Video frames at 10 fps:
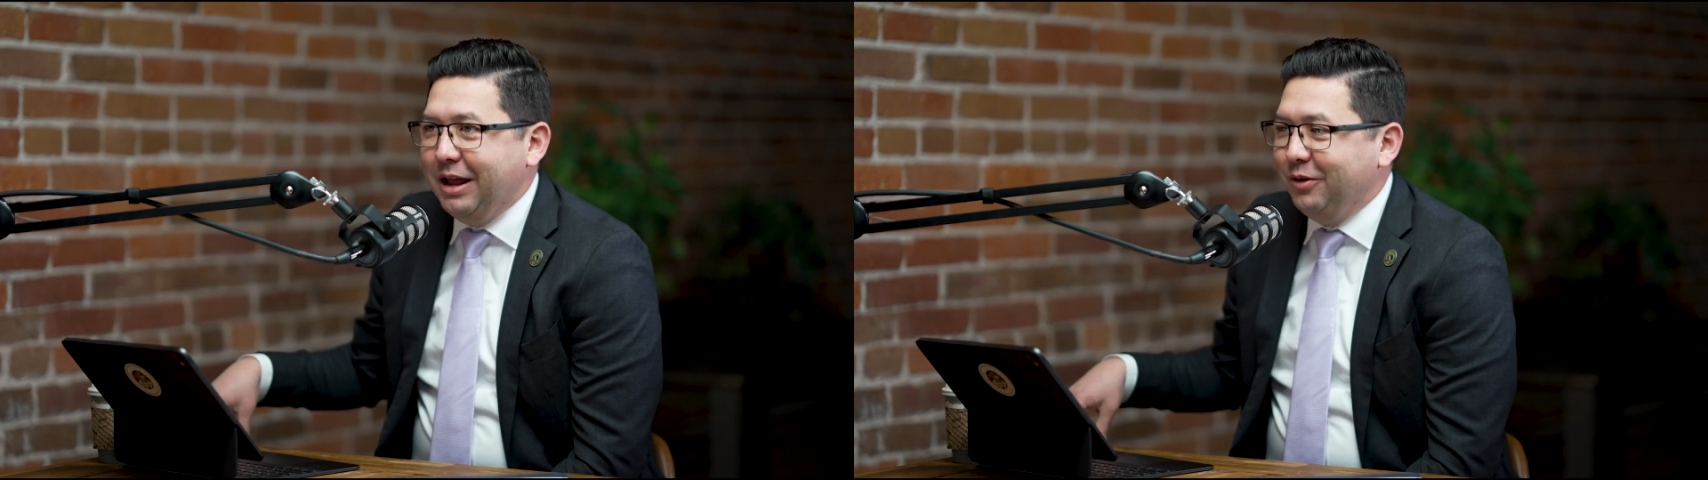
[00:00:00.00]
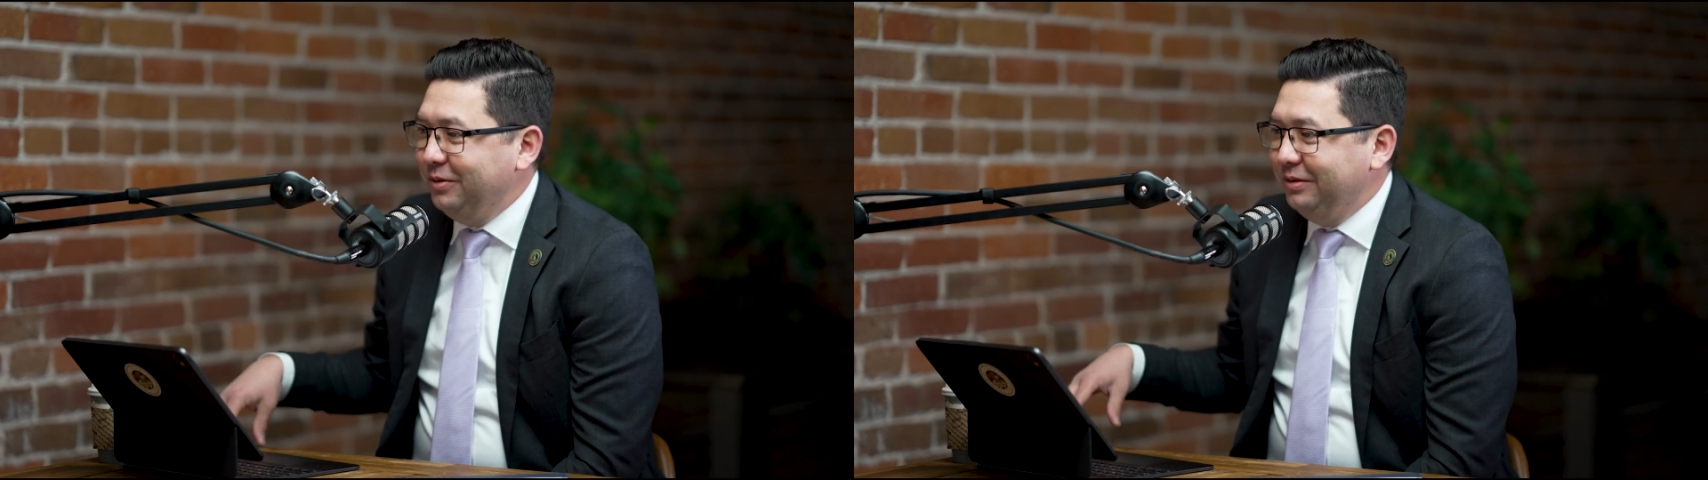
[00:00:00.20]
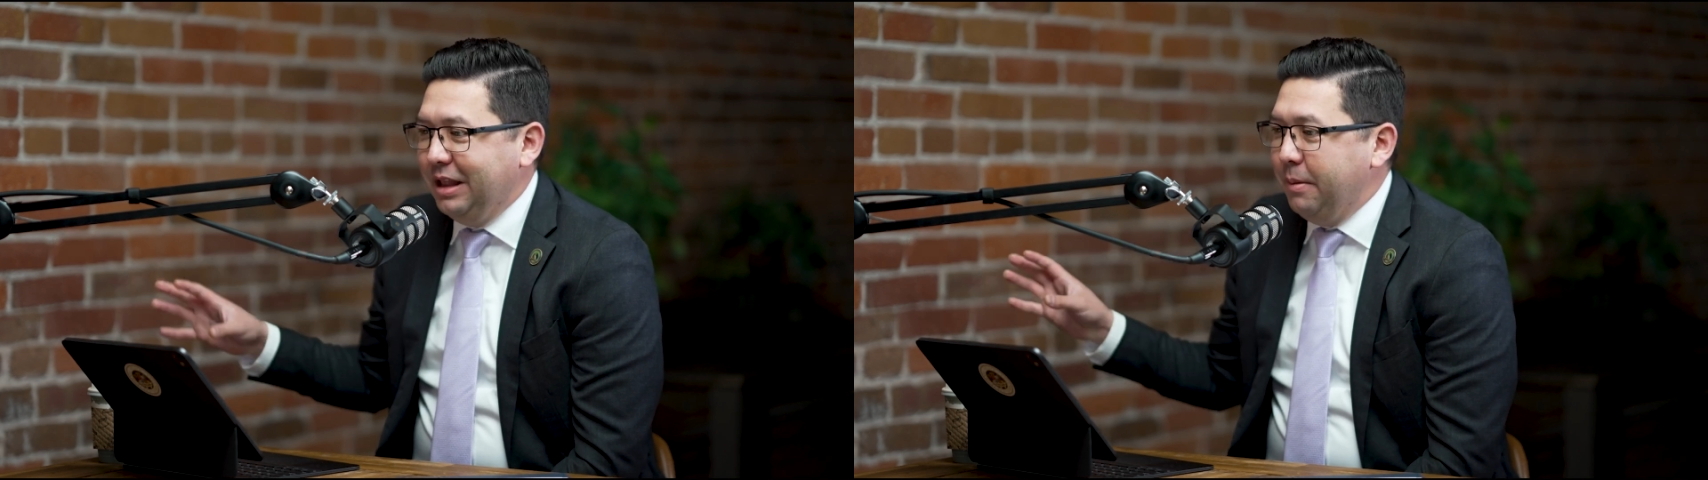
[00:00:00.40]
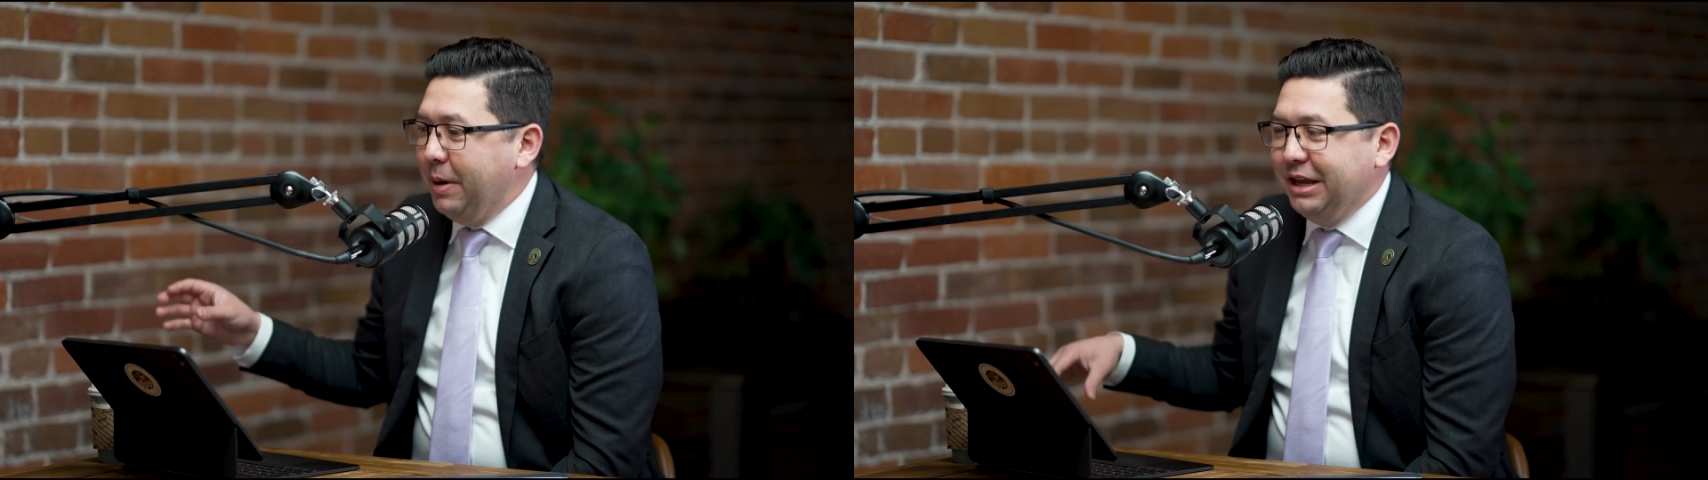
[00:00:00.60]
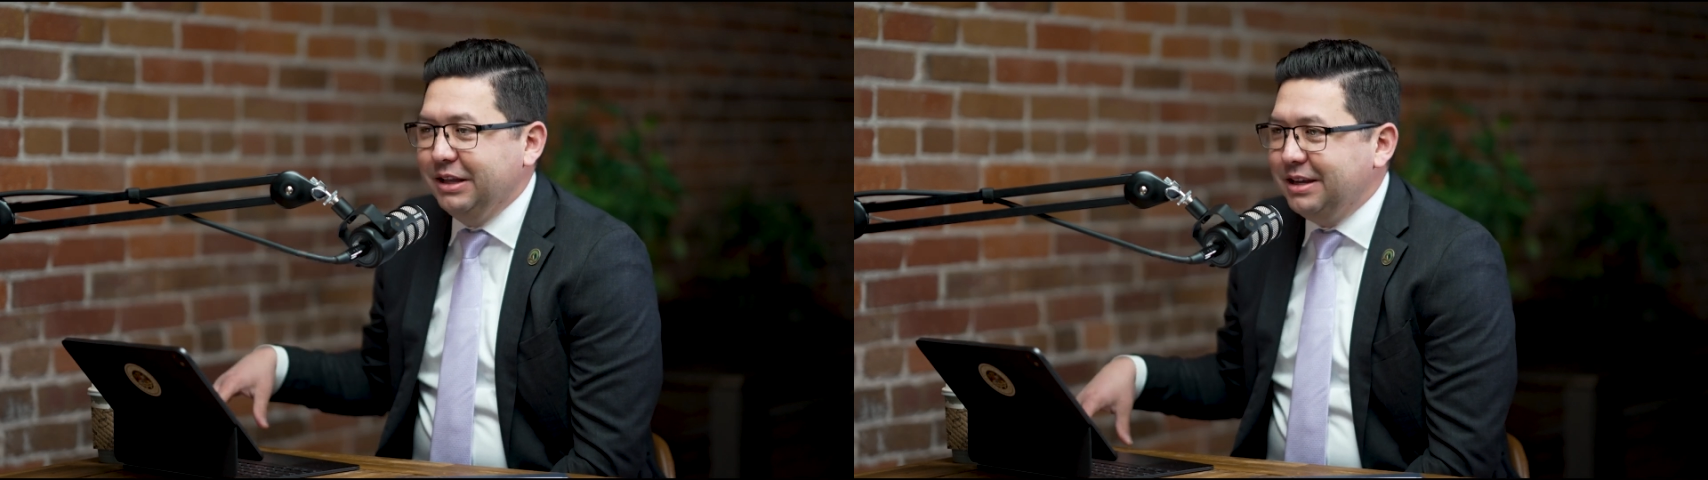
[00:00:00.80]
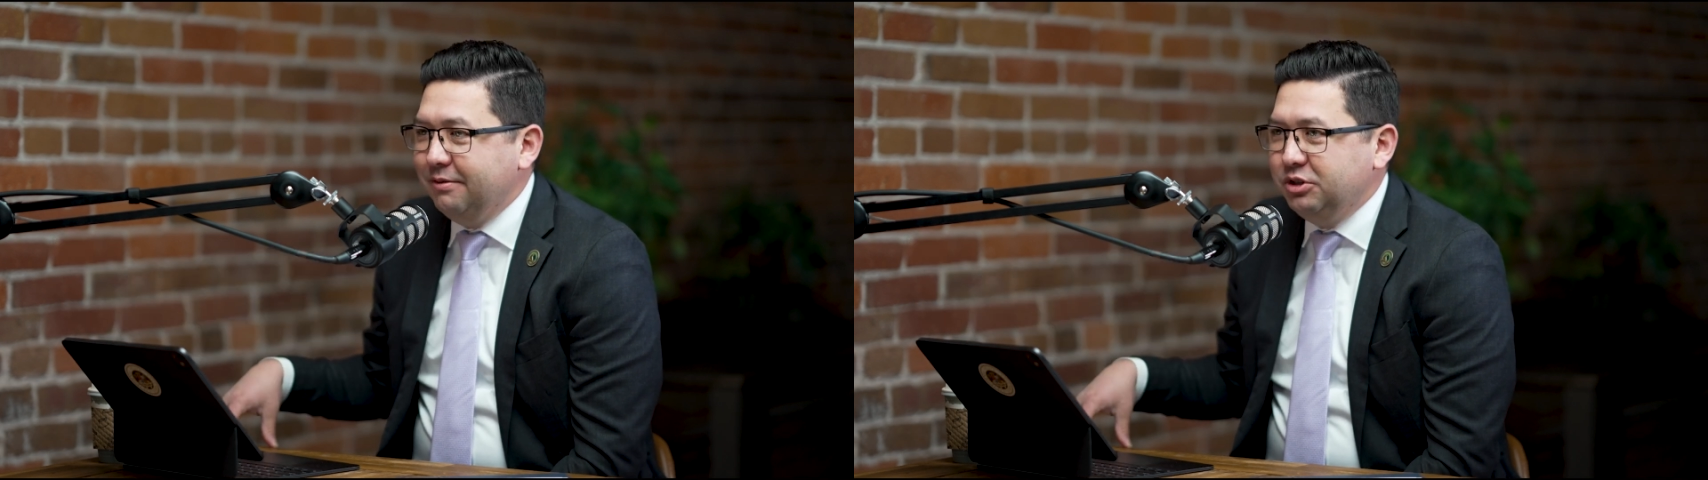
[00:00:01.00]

don't let my kids have